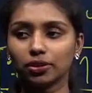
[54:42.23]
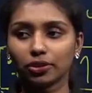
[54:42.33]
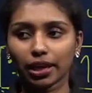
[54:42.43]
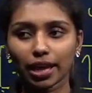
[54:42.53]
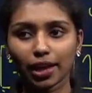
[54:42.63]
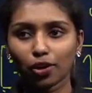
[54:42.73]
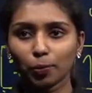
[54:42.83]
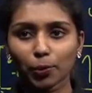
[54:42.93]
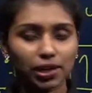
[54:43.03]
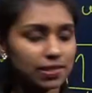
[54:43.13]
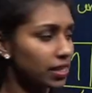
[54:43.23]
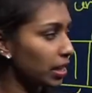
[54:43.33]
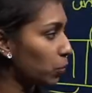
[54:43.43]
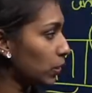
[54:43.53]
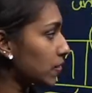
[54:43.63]
Okay, I hope you understand
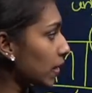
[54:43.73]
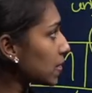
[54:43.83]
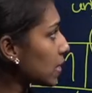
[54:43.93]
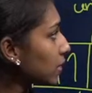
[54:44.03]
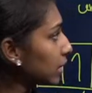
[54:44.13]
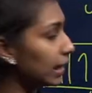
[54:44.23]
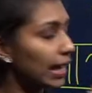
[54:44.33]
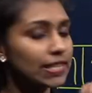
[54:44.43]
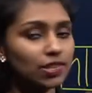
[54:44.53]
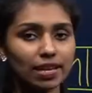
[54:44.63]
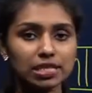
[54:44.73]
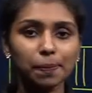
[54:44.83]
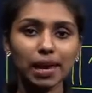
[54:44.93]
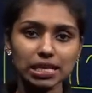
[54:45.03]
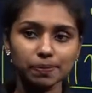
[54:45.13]
about the structures, right? In the case of
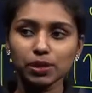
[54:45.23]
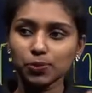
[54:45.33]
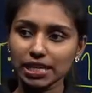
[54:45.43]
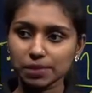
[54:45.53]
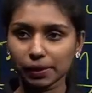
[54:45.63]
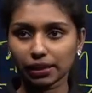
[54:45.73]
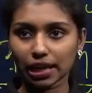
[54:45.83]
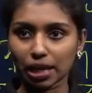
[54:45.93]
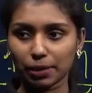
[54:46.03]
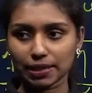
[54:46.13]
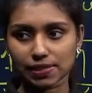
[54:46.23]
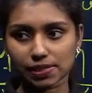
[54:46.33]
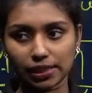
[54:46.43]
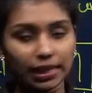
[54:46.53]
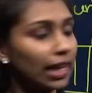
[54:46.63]
sp, sp2 and sp3
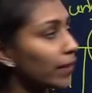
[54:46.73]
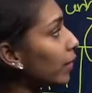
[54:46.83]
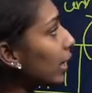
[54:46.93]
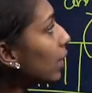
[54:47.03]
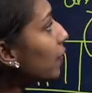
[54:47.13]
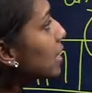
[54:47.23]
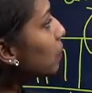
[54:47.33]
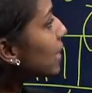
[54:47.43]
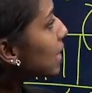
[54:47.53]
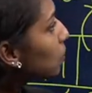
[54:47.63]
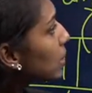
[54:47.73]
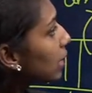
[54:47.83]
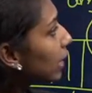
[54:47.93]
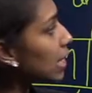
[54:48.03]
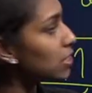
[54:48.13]
hybridization. We are giving some examples in
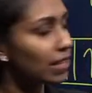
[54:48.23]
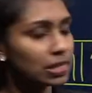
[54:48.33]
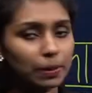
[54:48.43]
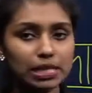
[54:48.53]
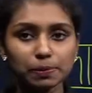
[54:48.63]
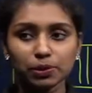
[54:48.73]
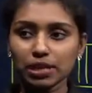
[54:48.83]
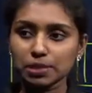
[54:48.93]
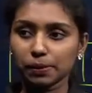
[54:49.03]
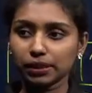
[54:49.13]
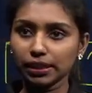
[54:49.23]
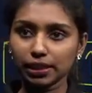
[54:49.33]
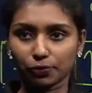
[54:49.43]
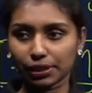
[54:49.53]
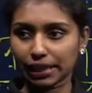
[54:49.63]
the case of sp, sp2 and sp3 in
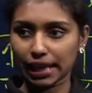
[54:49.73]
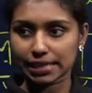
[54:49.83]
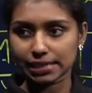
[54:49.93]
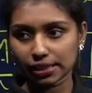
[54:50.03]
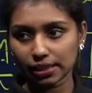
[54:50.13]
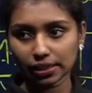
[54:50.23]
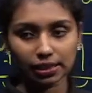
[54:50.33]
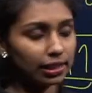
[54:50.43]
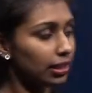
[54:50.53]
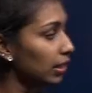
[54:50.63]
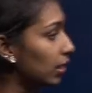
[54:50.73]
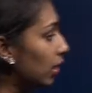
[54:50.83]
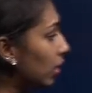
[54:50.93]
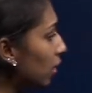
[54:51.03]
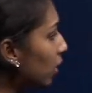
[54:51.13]
different case. Clear?
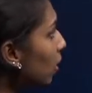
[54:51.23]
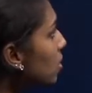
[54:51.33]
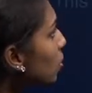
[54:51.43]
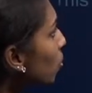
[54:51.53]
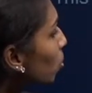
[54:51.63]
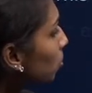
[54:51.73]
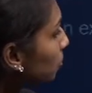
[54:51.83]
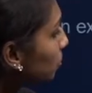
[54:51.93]
So